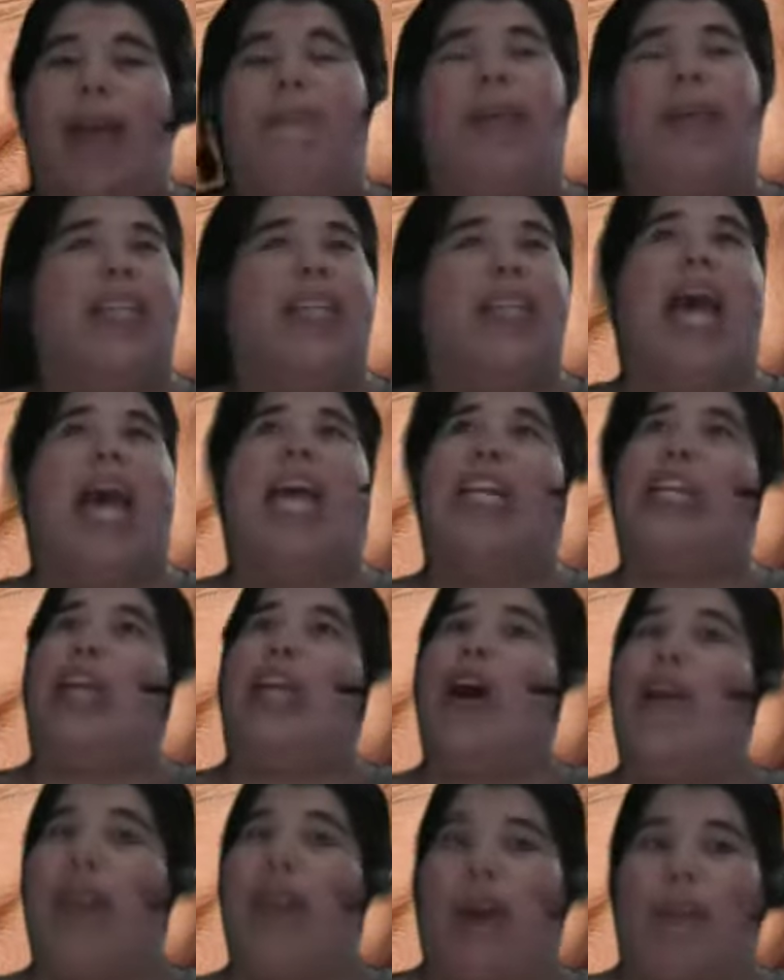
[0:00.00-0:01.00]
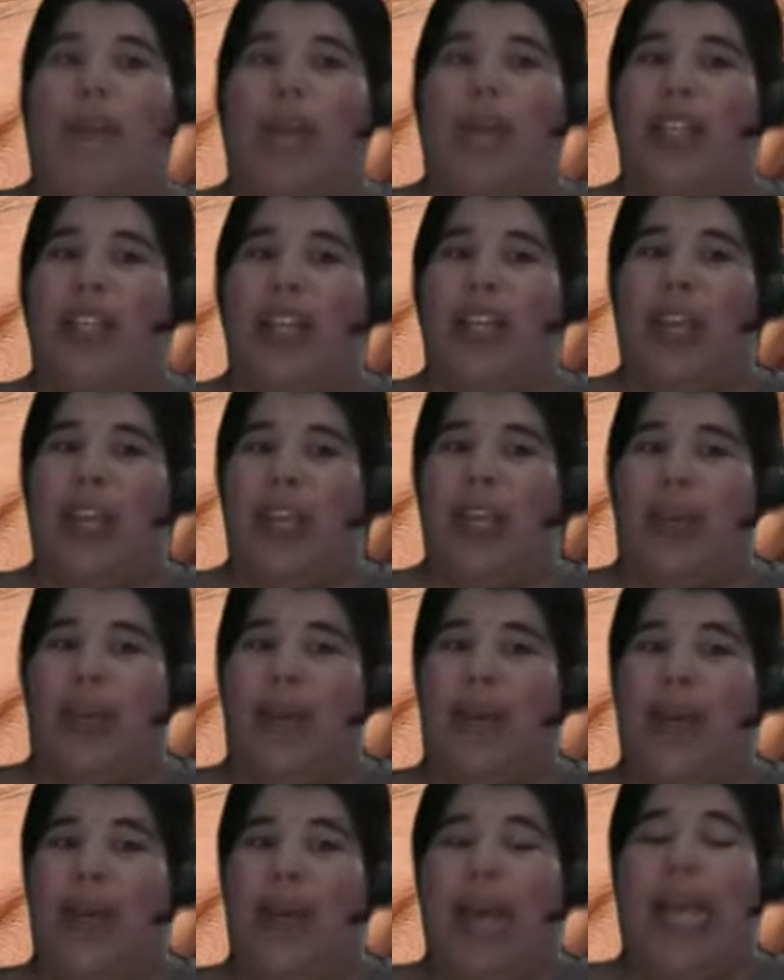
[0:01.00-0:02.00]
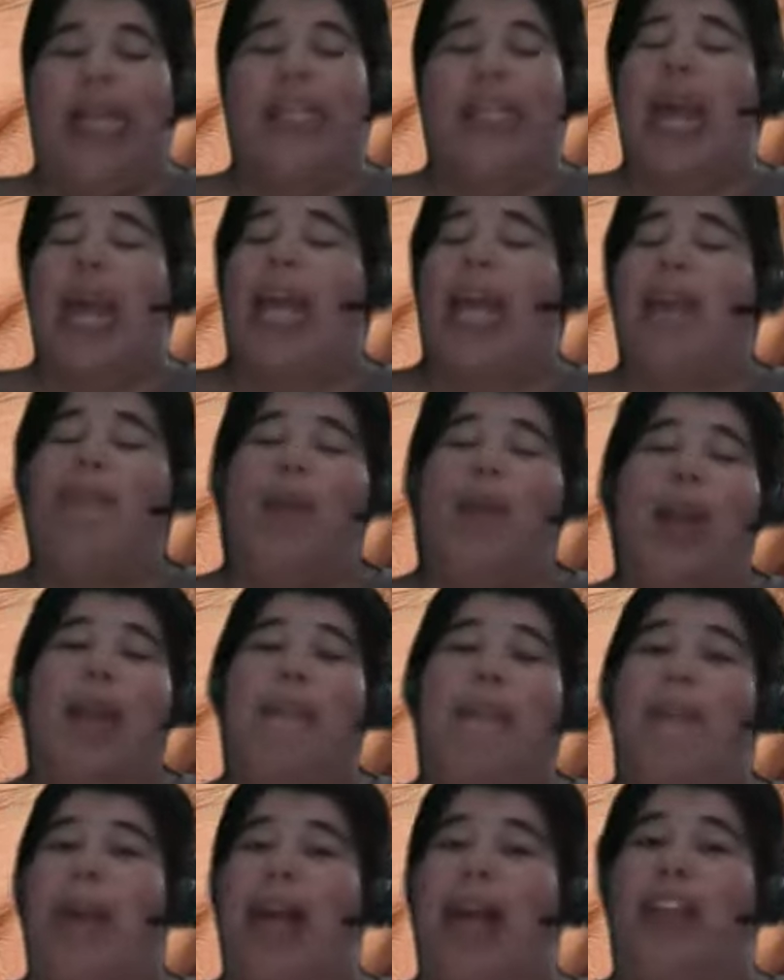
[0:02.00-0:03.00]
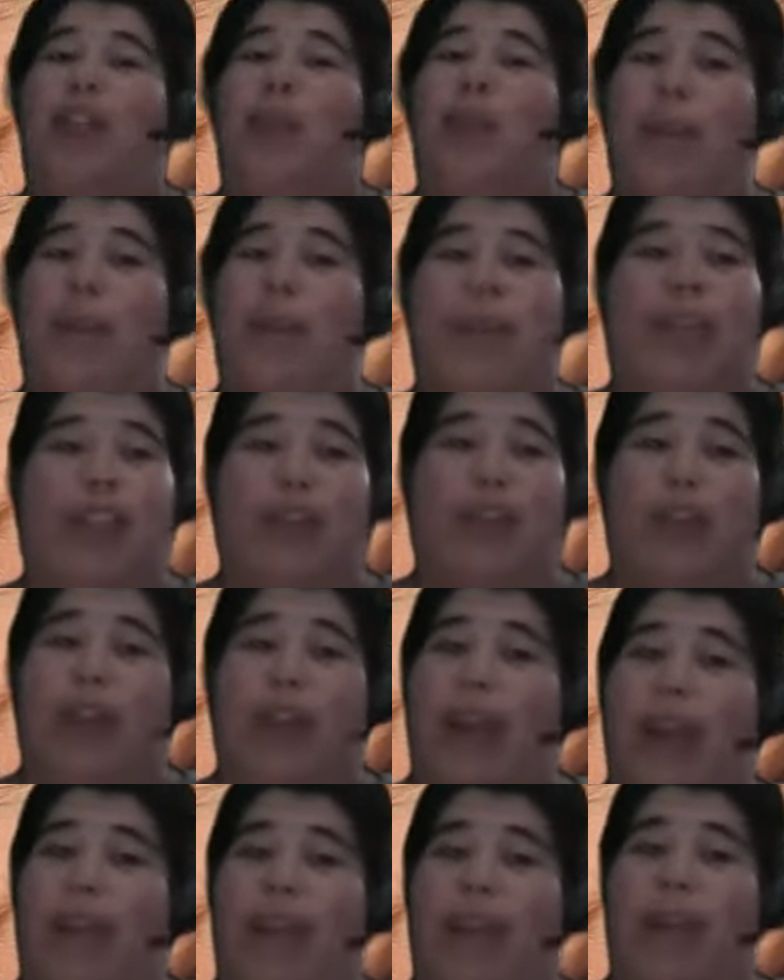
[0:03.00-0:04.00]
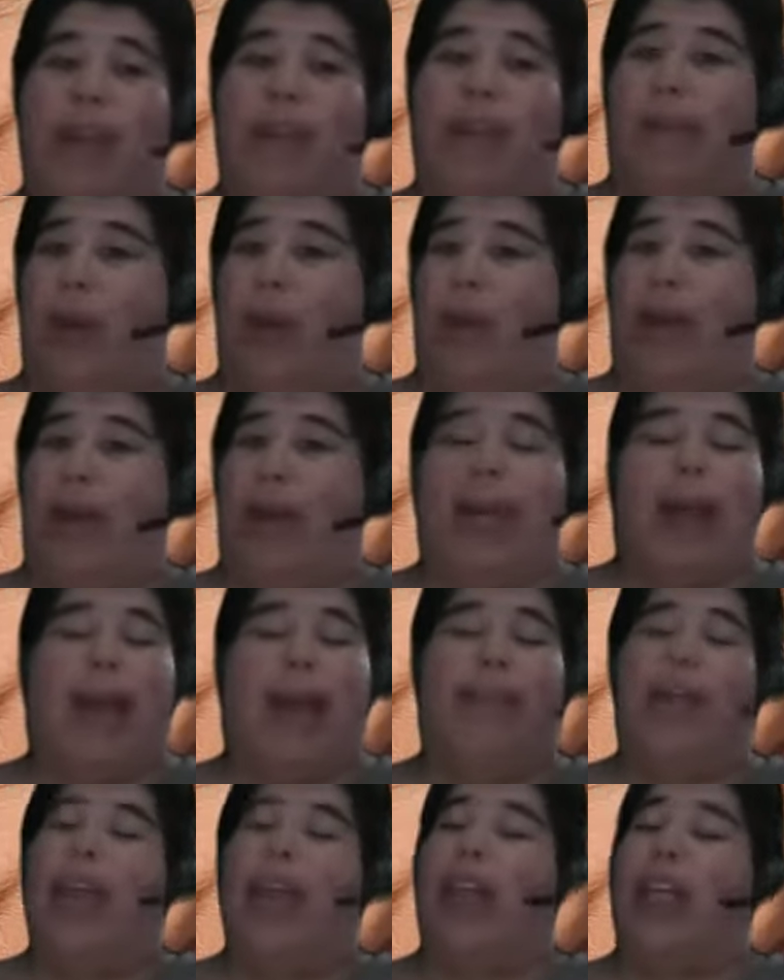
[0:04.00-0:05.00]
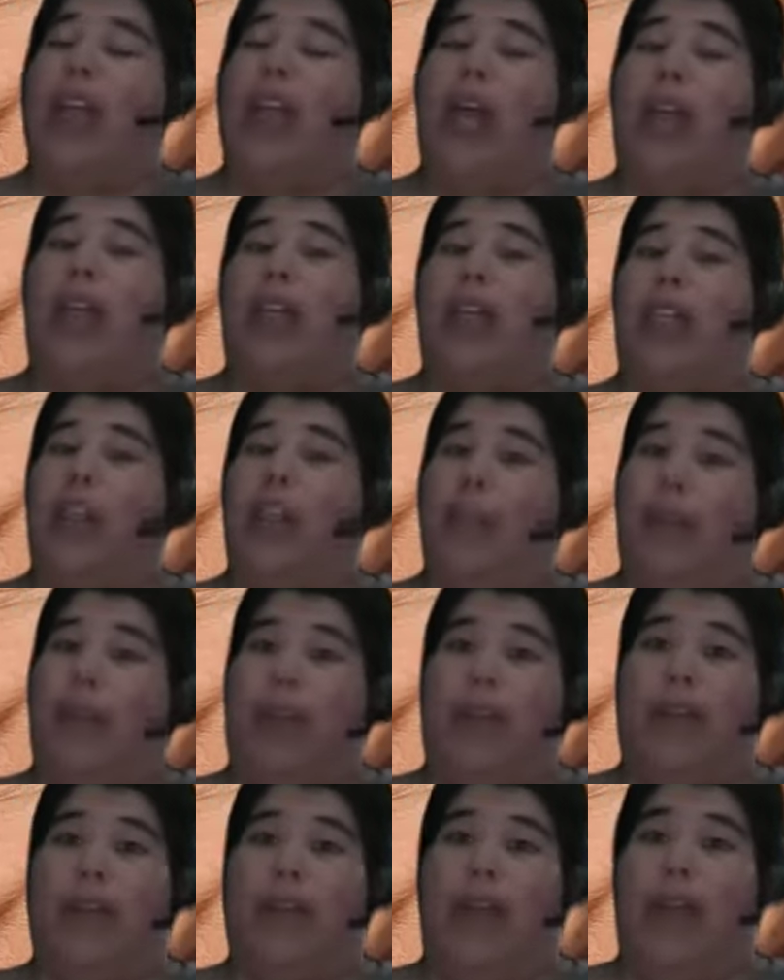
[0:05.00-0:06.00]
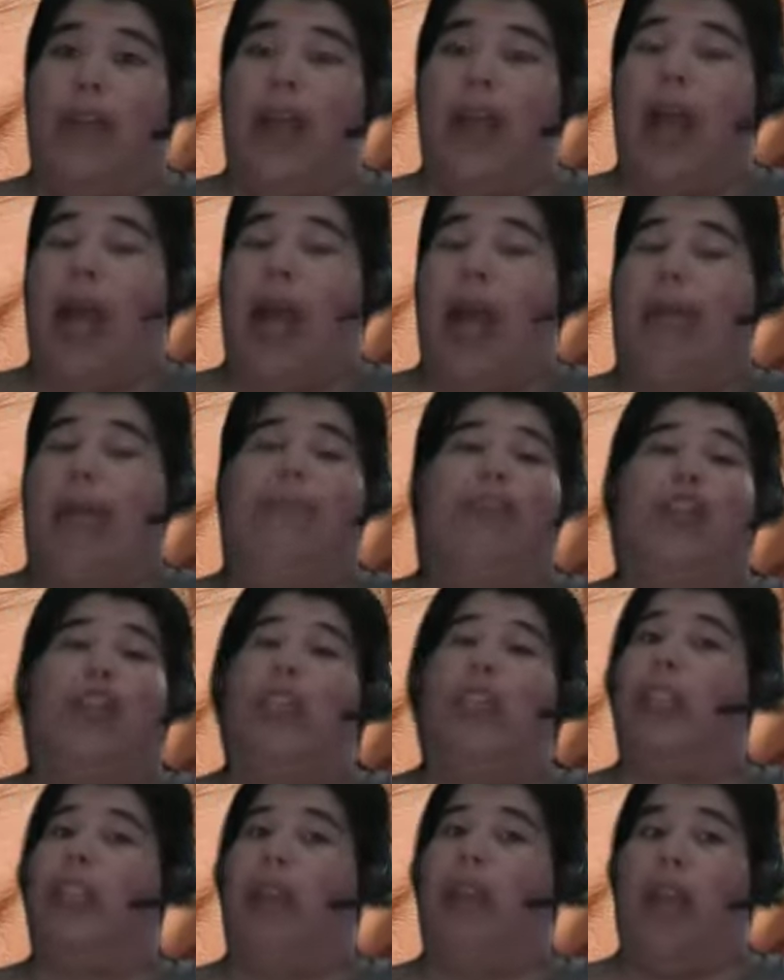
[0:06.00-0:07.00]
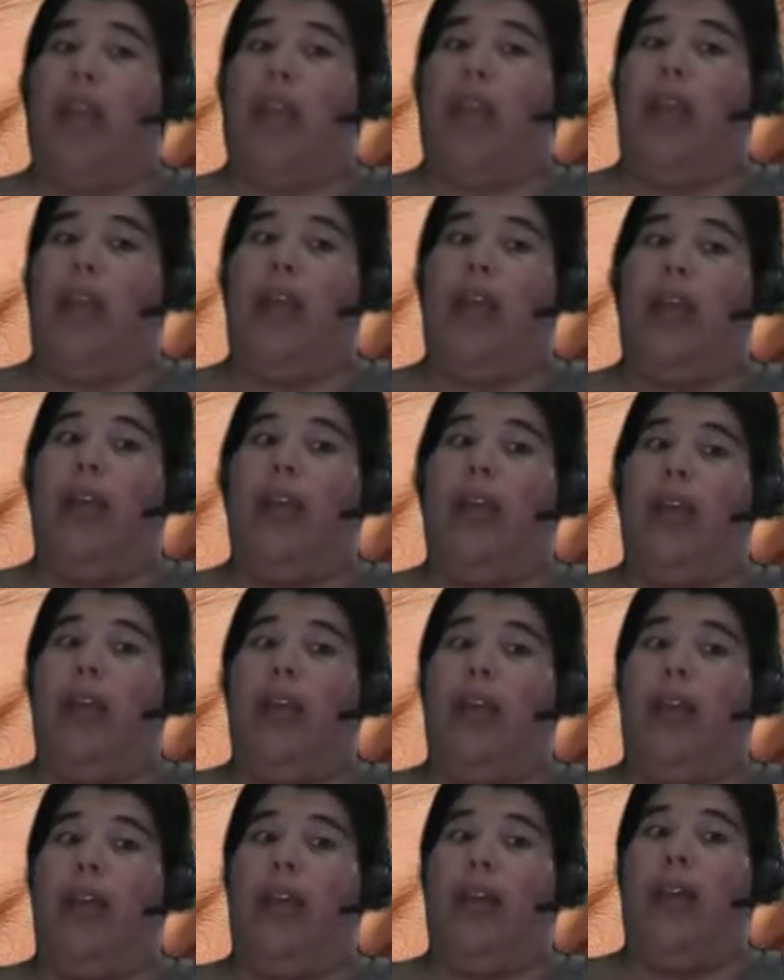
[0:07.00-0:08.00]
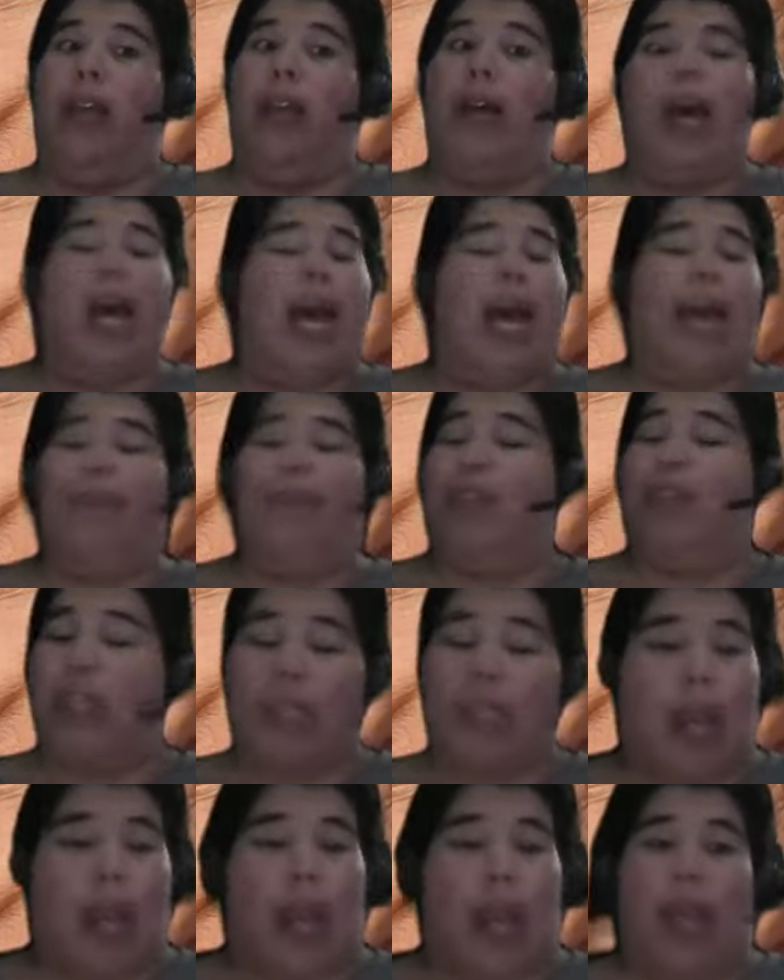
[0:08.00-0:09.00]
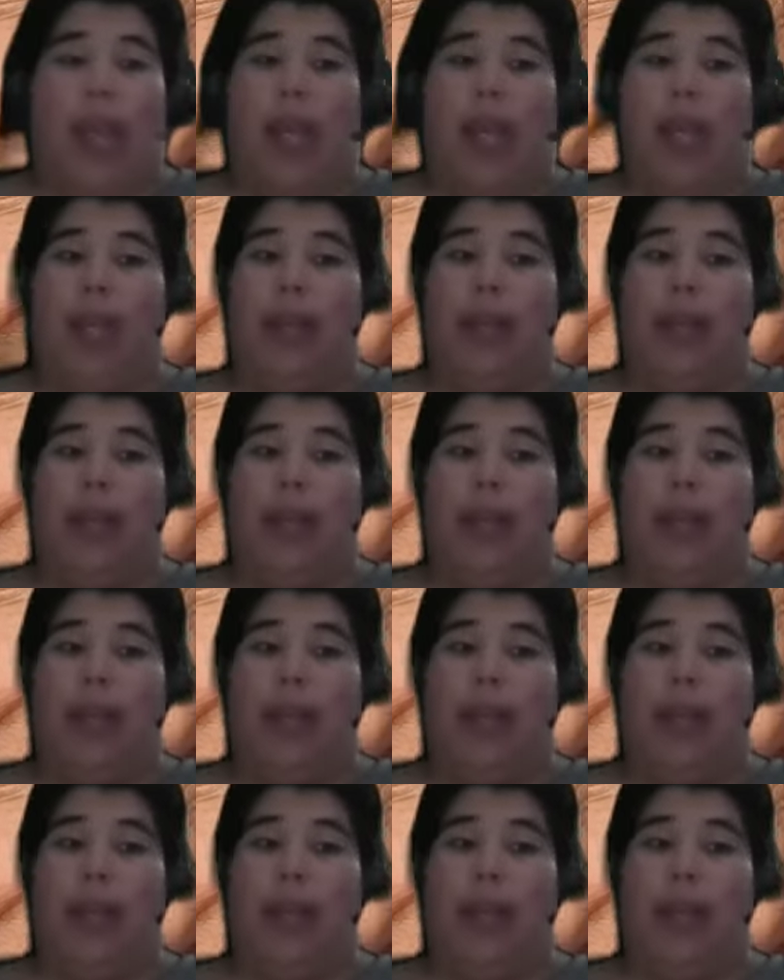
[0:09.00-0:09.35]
Because I know that wasn't you. Because I could bring up about 20 pictures right now of you and Bowie, and I'm like, y'all look super intimate. I'm just saying. I'm just saying.